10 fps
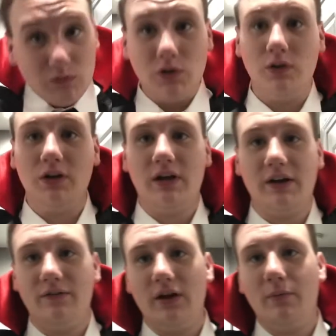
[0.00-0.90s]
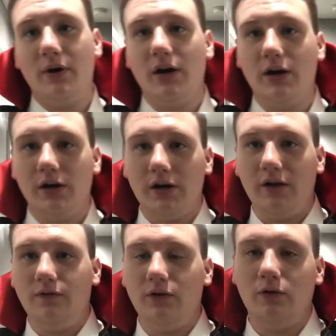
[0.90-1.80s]
you'll look like a vampire
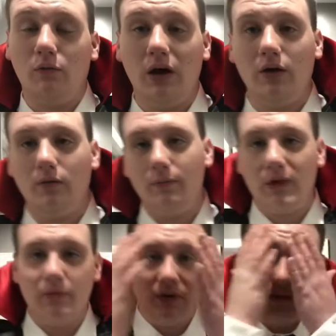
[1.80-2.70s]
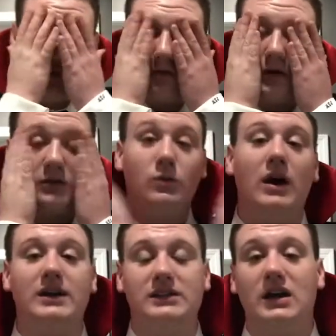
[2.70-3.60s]
if you do. Well, maybe if you're as
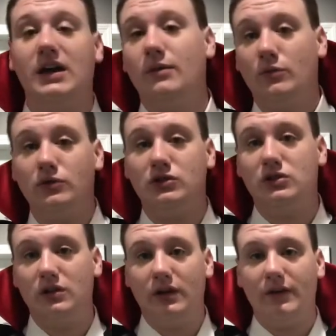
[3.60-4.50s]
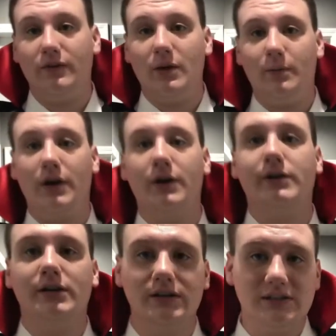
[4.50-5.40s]
white as I am, you'll just look like a
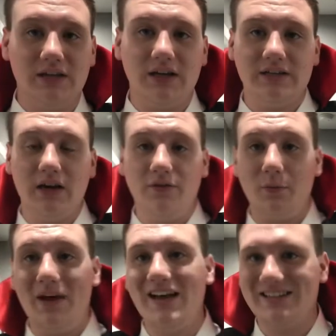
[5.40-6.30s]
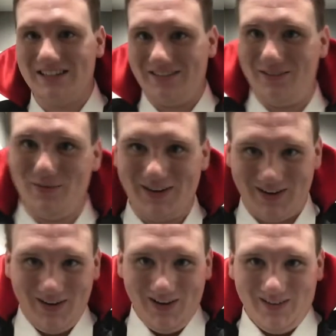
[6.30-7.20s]
vampire. Because see, I take off the mask and I'm like,